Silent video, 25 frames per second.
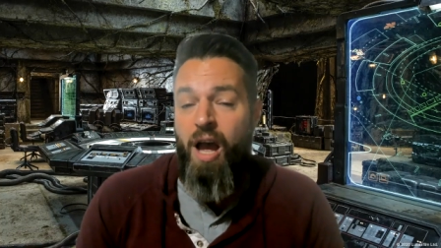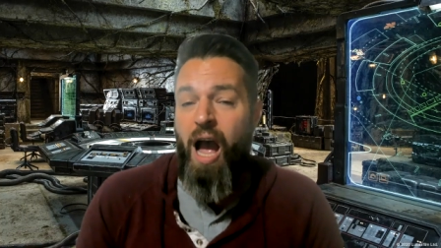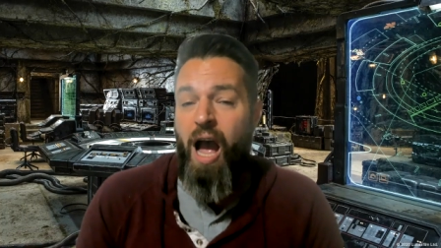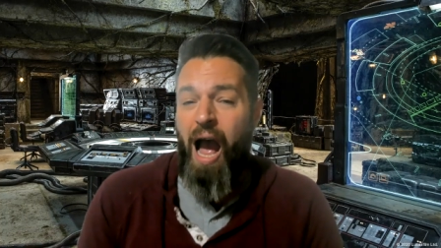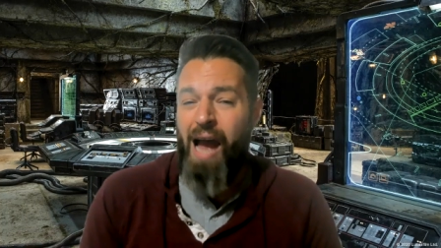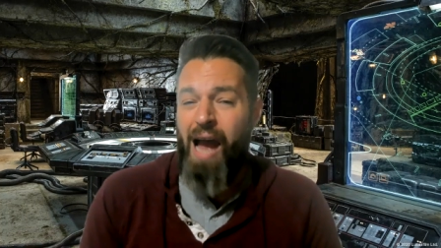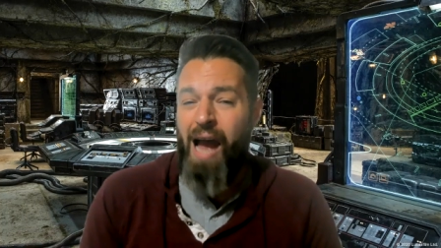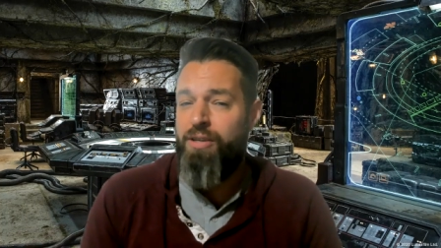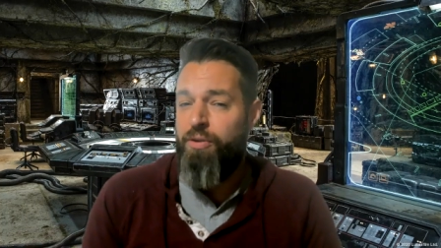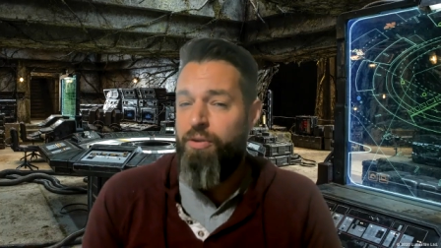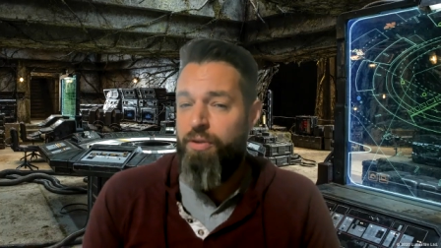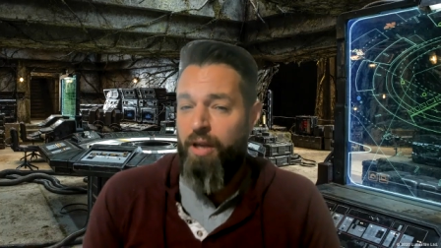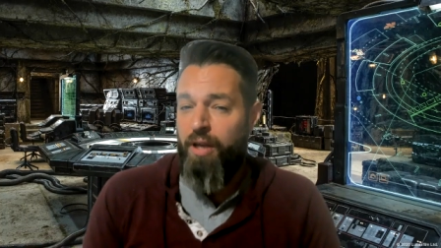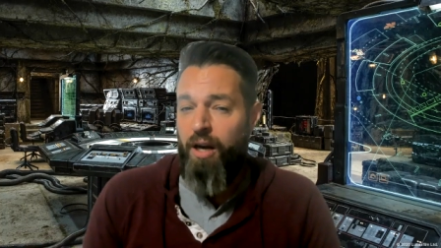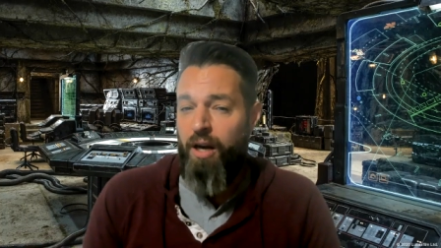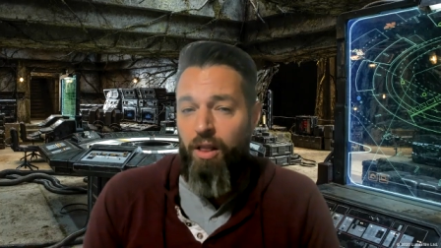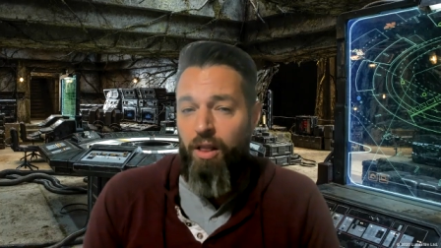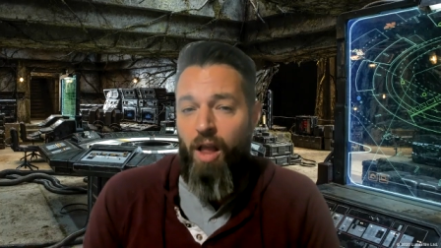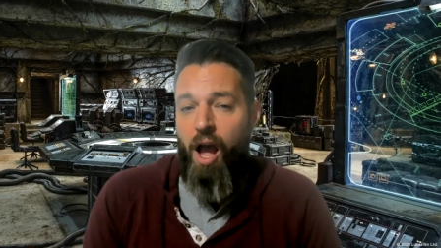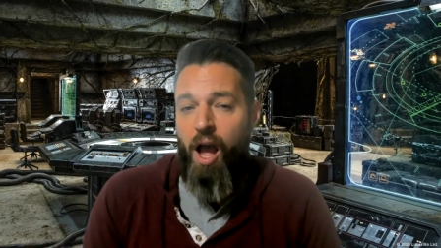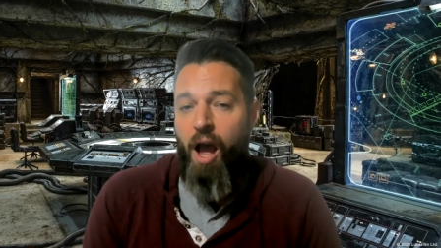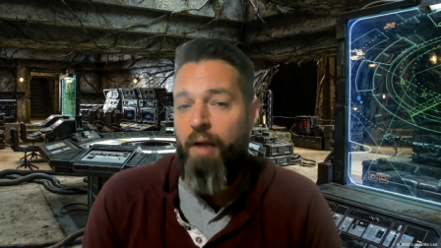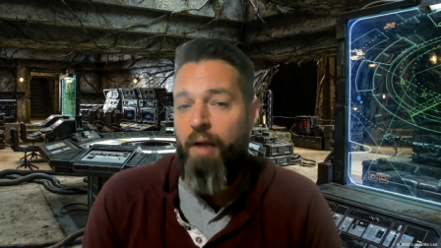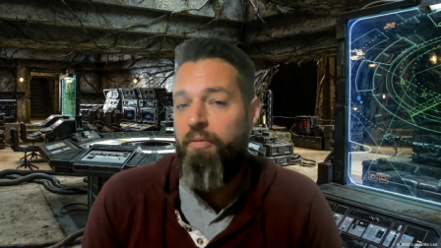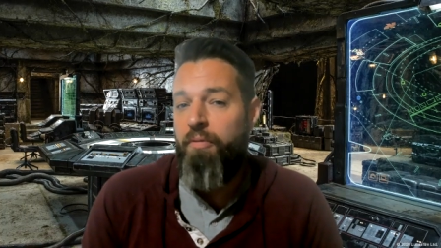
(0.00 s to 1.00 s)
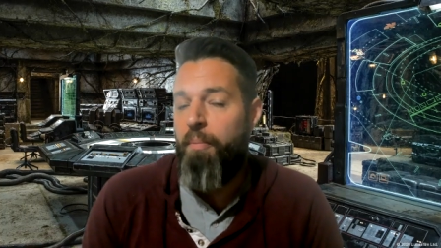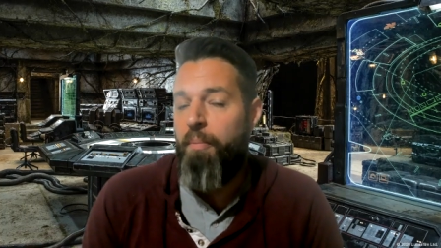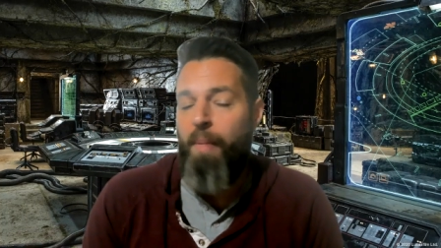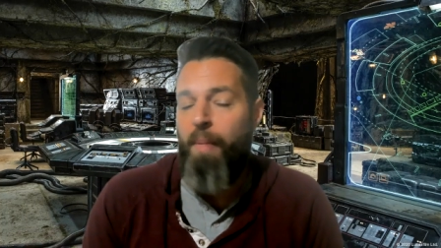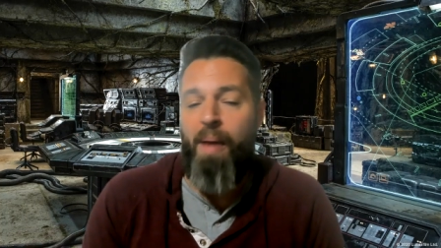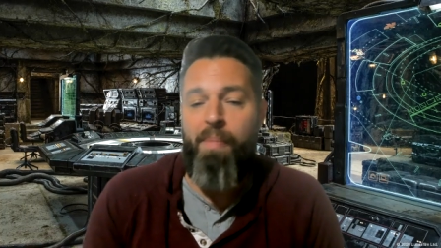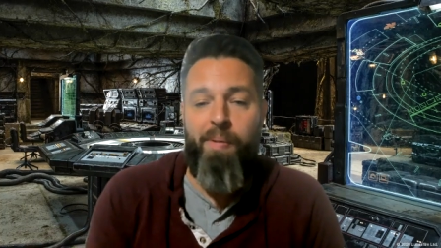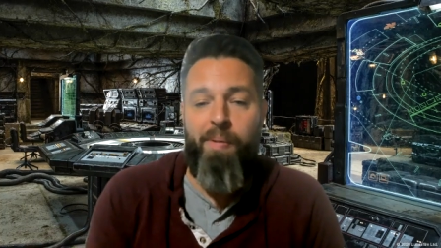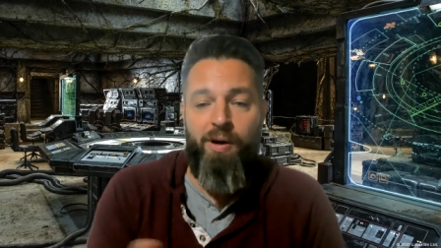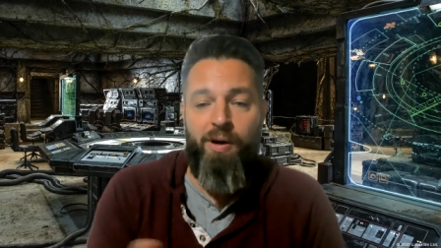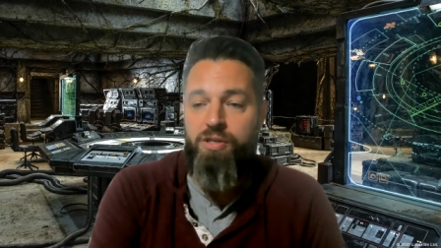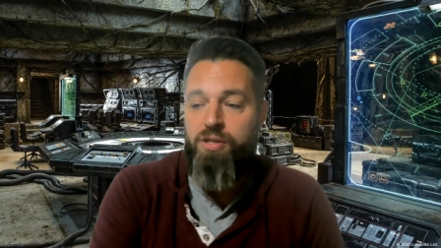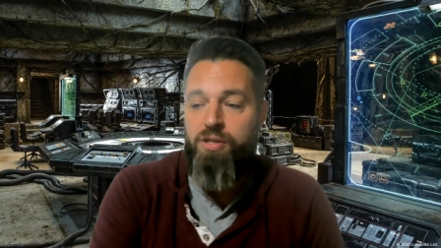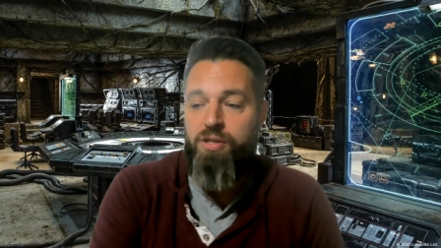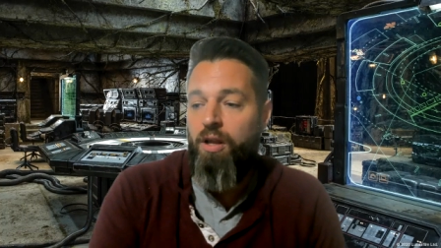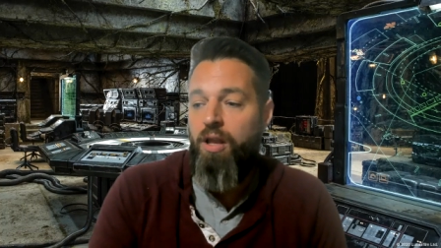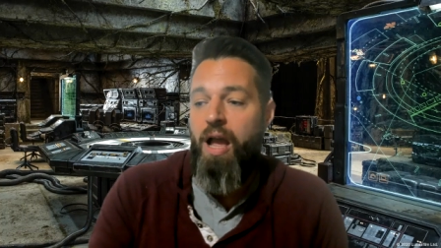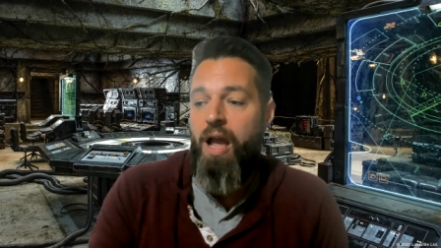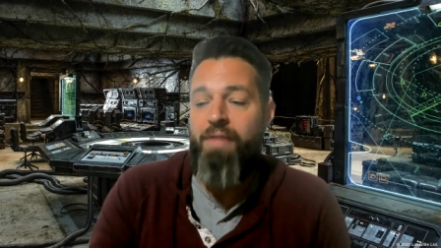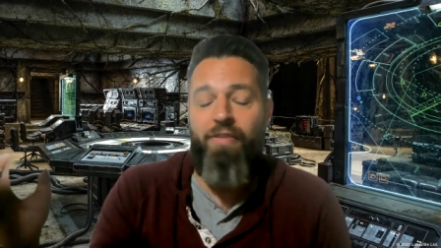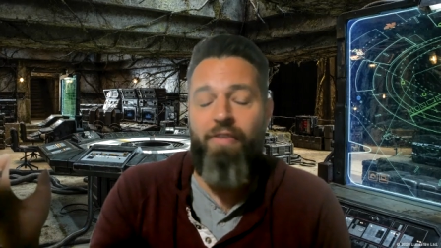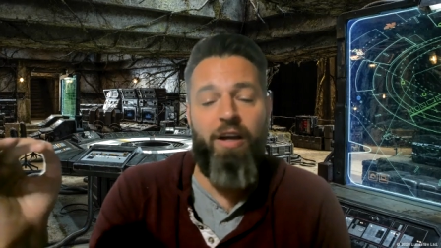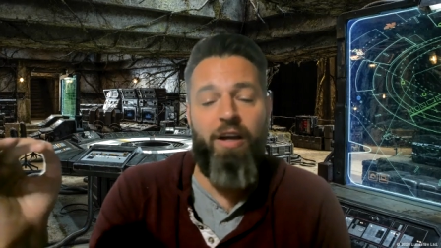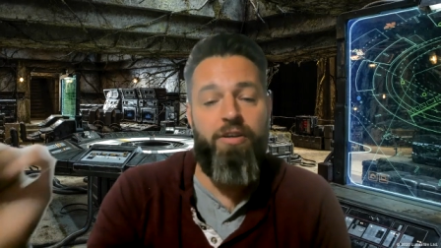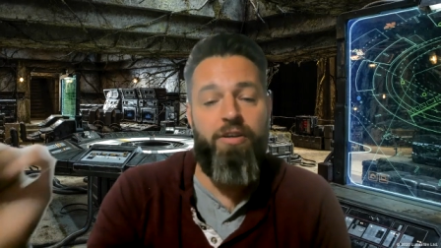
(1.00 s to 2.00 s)
I do that a lot in my personal
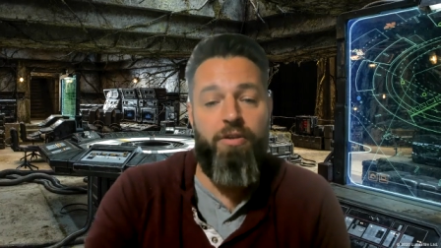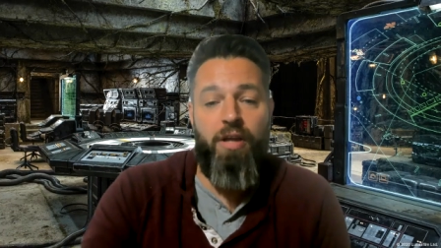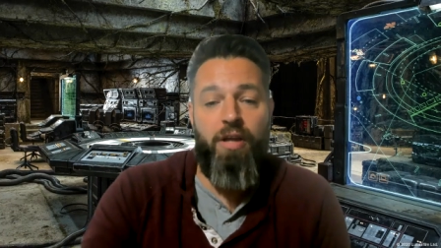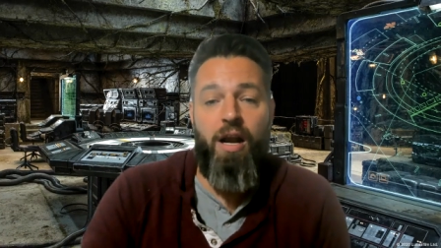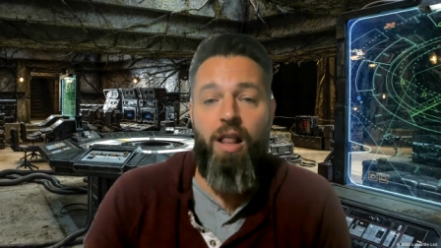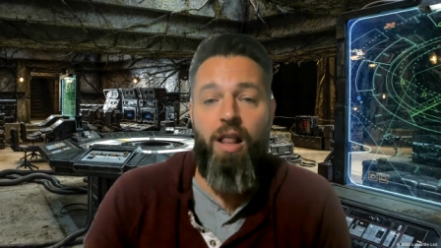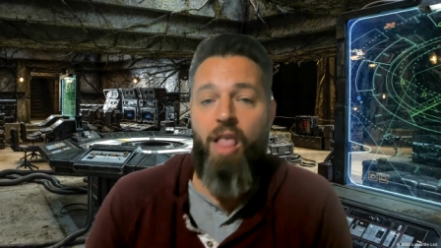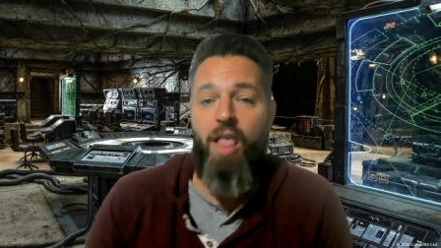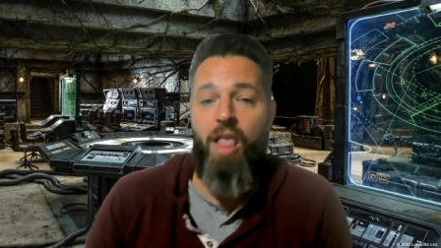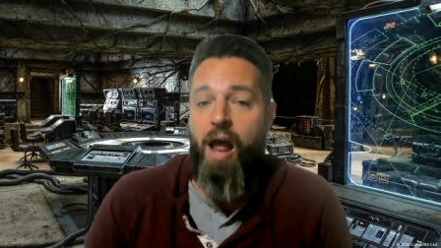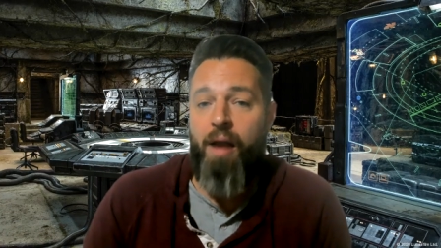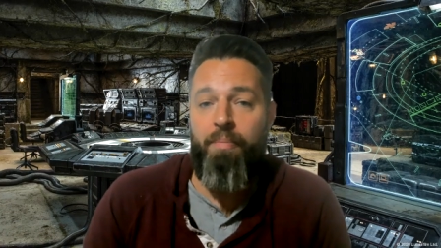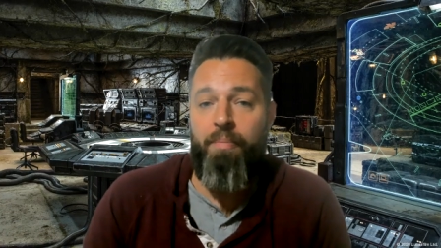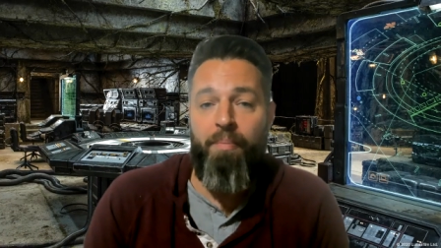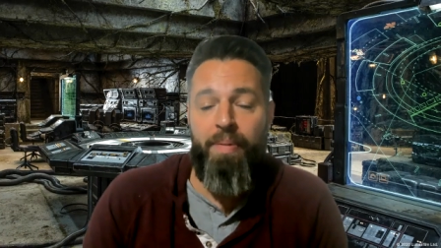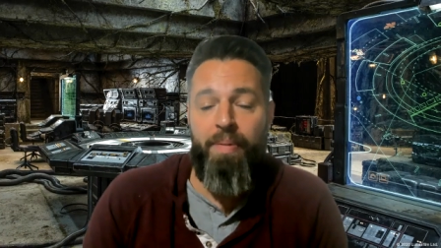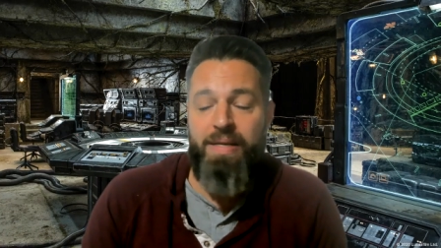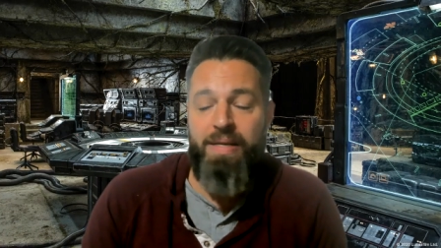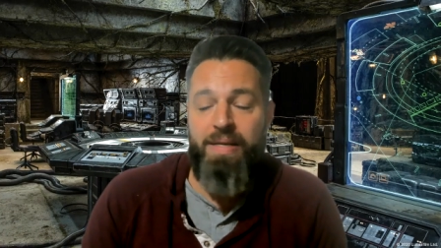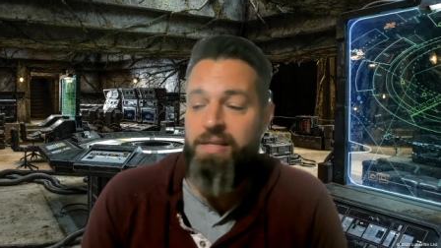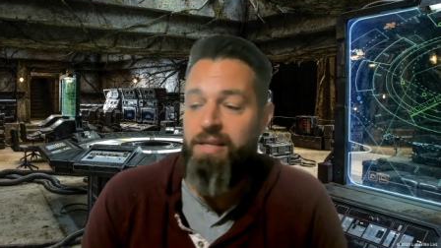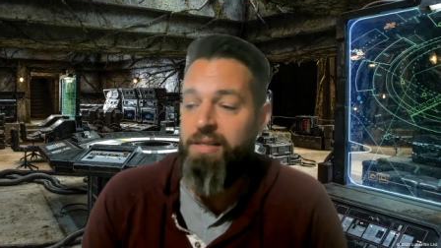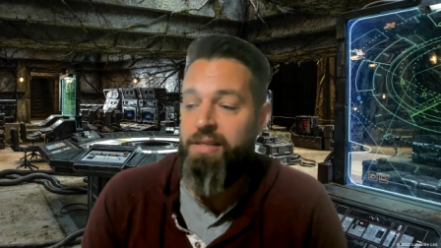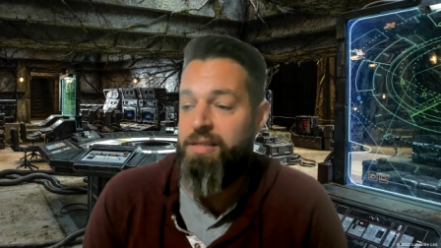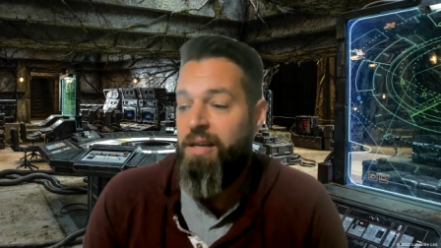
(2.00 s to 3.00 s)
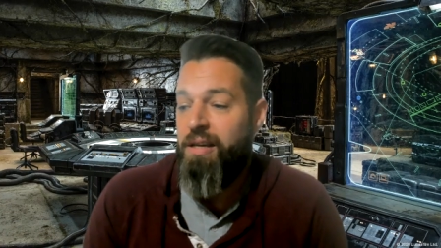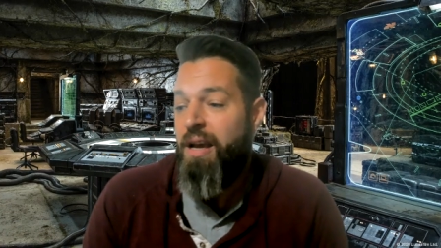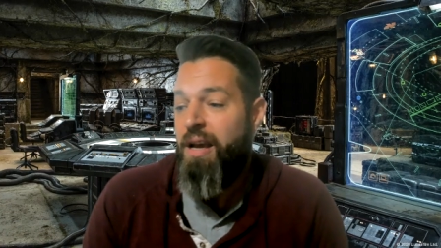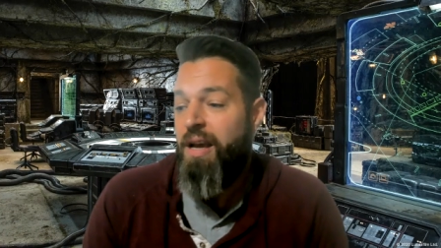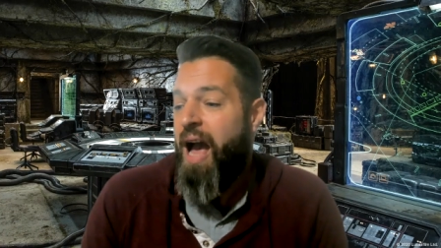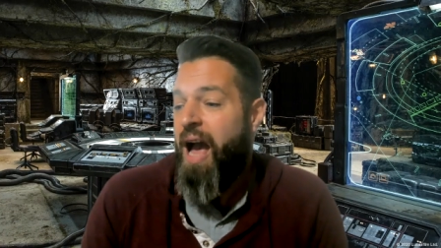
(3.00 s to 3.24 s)
life. I do that a lot in business.